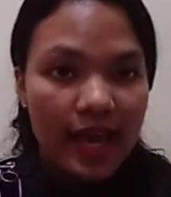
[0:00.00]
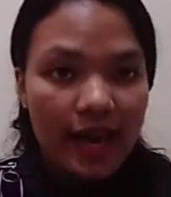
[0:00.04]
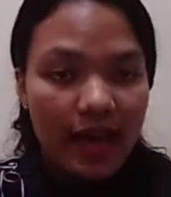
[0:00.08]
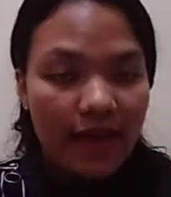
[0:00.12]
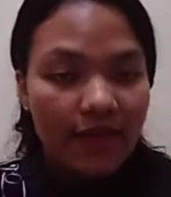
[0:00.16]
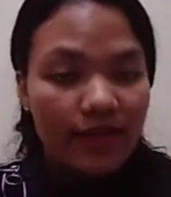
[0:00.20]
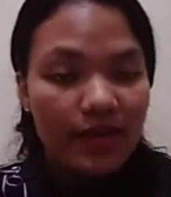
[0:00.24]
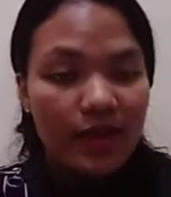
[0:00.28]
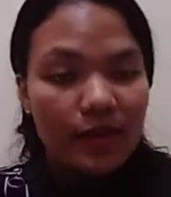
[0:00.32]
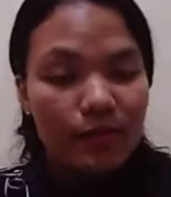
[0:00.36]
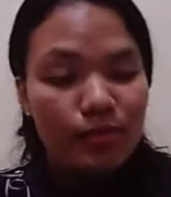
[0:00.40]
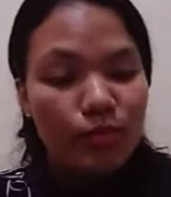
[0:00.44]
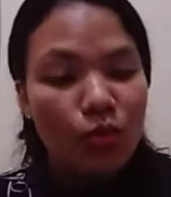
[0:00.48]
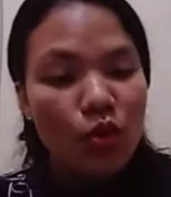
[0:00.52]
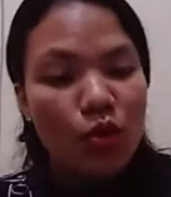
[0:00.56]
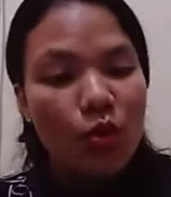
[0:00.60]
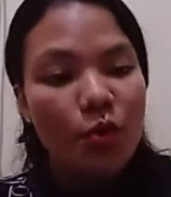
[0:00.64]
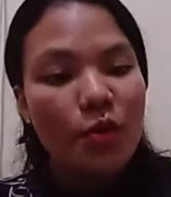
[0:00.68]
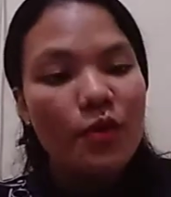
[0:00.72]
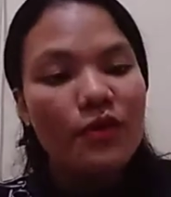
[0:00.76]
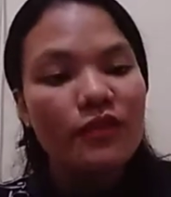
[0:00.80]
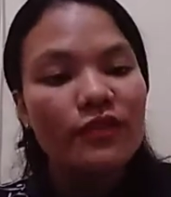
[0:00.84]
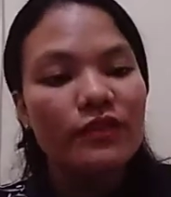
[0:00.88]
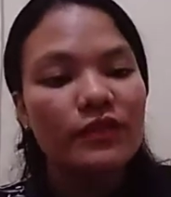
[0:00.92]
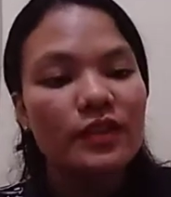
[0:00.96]
and then
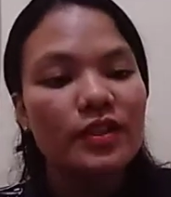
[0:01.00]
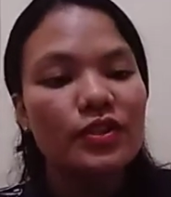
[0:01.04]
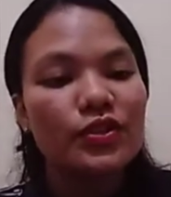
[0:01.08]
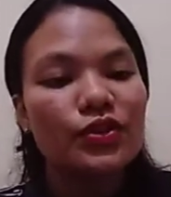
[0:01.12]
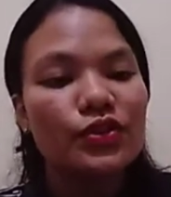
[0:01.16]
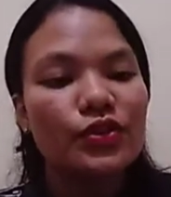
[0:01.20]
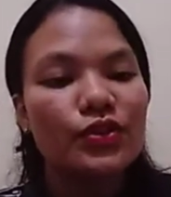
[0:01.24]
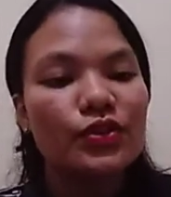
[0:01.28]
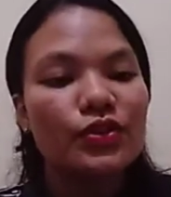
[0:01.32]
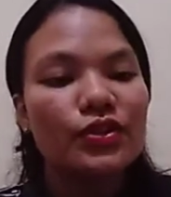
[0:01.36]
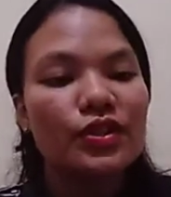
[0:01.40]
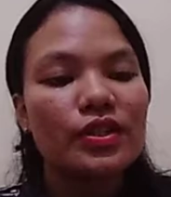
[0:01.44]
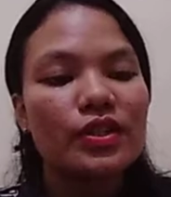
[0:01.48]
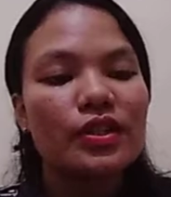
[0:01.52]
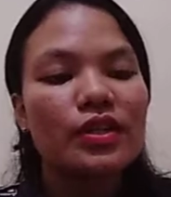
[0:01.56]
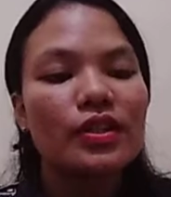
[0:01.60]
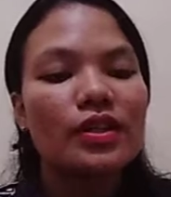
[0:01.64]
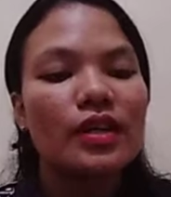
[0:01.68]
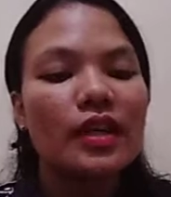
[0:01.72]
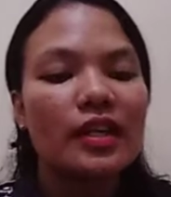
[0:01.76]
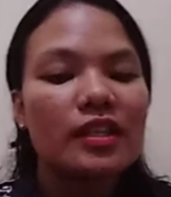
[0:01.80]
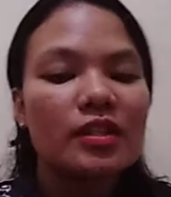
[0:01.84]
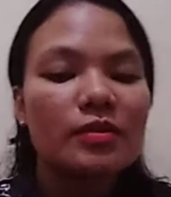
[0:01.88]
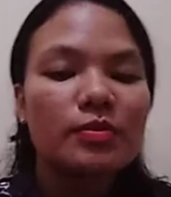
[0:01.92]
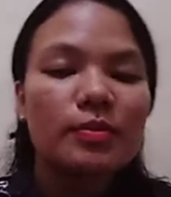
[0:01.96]
move into
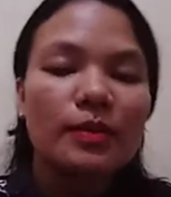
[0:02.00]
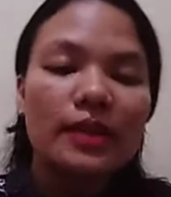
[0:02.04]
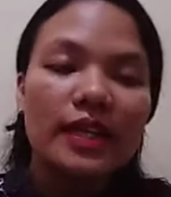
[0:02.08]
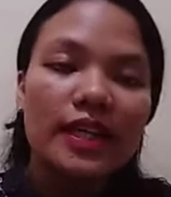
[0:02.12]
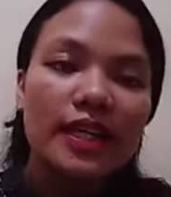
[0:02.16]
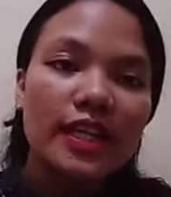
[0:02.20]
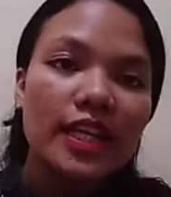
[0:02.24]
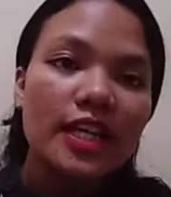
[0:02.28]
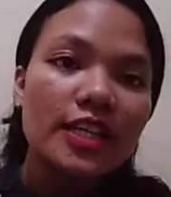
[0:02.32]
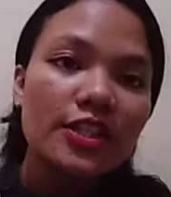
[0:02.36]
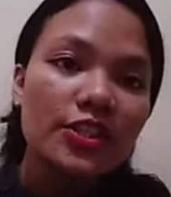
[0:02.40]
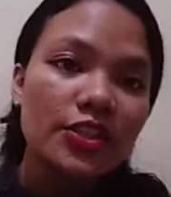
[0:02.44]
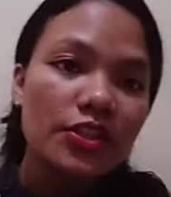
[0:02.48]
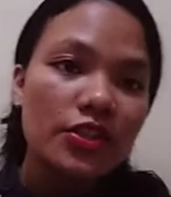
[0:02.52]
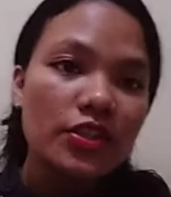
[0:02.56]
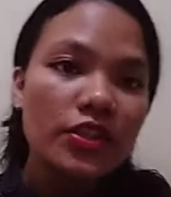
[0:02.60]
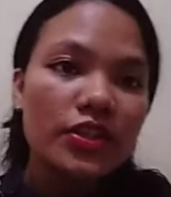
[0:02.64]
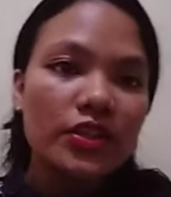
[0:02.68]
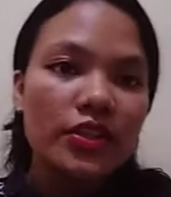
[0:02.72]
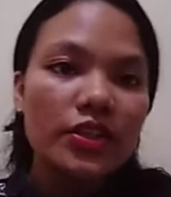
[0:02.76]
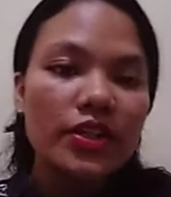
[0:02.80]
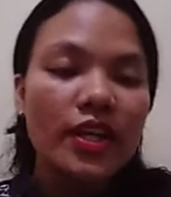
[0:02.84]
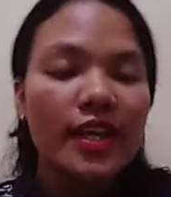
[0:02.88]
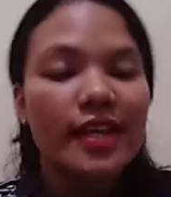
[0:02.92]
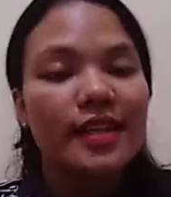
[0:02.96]
the
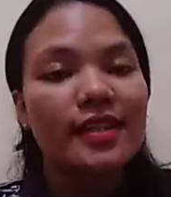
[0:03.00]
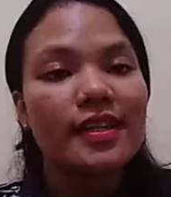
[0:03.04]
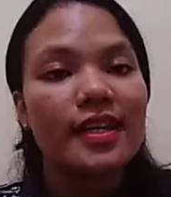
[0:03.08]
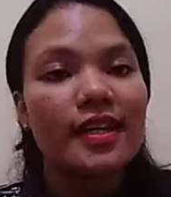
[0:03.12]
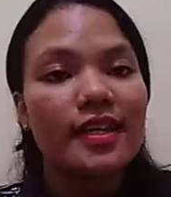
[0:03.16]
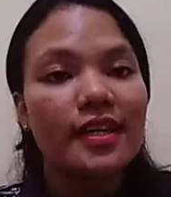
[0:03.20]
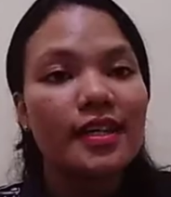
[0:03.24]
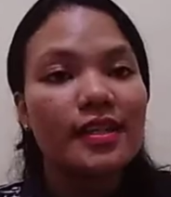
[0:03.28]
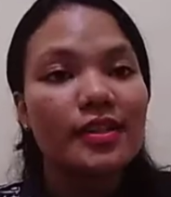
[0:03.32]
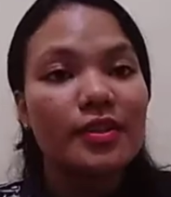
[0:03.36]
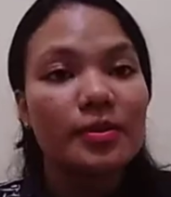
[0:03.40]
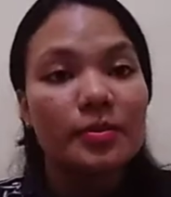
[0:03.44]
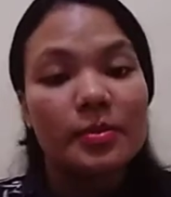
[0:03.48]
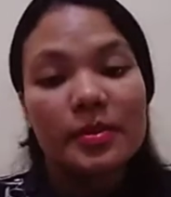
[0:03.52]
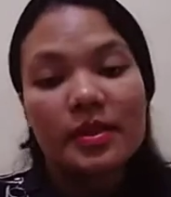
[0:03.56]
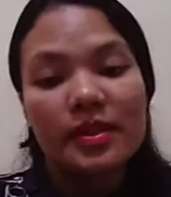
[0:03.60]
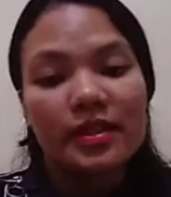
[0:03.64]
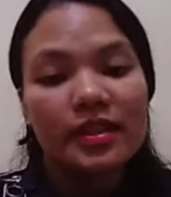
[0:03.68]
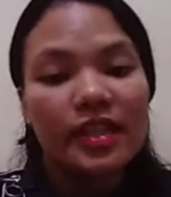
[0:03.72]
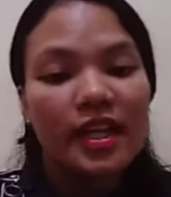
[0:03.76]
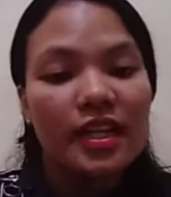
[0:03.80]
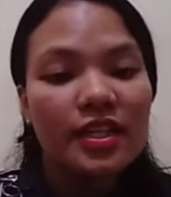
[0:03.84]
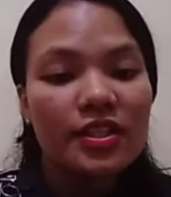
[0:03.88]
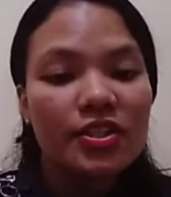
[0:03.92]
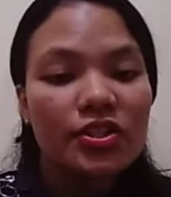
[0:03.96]
explanation and then
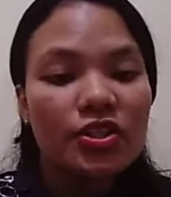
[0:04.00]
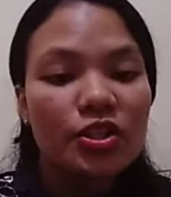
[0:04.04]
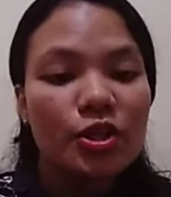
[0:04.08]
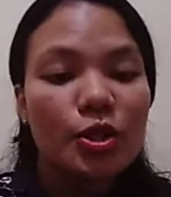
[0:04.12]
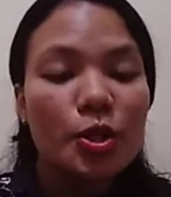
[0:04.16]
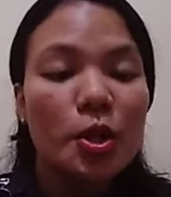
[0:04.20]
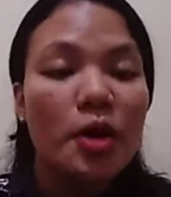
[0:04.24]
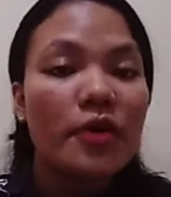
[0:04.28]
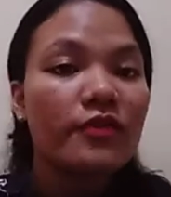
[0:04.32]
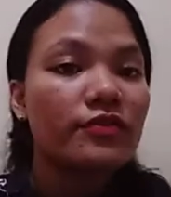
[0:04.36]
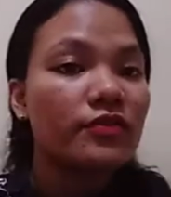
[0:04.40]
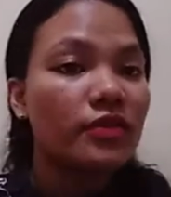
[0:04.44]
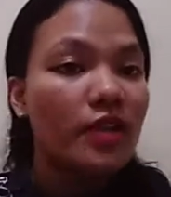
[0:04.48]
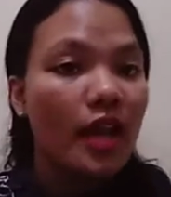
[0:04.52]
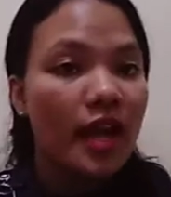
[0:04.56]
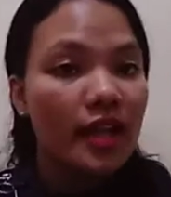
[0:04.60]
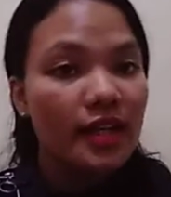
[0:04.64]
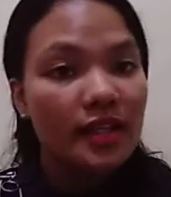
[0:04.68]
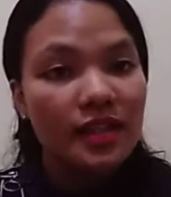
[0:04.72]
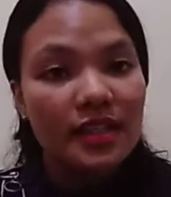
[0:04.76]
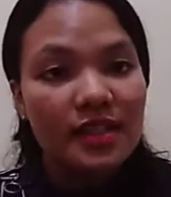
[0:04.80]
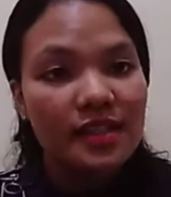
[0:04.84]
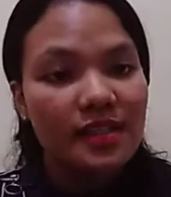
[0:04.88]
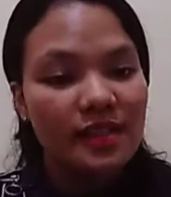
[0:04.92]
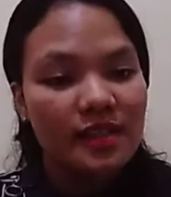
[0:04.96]
interpretation of the
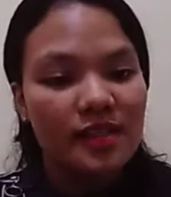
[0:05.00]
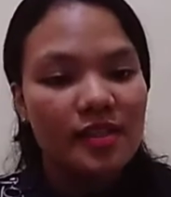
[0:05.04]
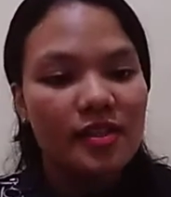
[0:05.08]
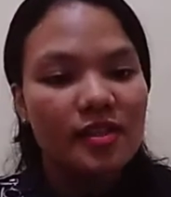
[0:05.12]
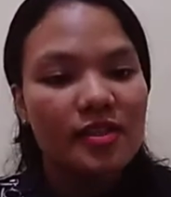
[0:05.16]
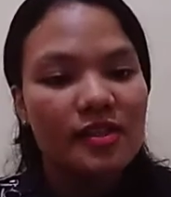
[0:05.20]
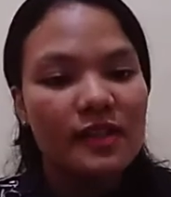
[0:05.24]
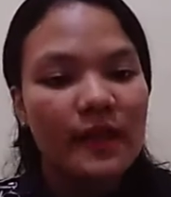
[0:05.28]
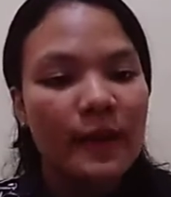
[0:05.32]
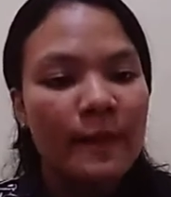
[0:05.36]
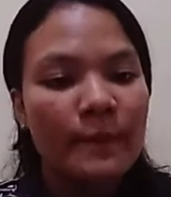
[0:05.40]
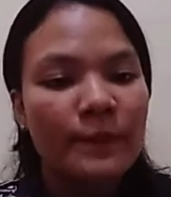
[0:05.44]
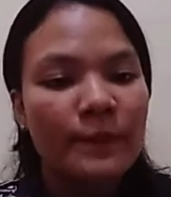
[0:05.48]
analysis.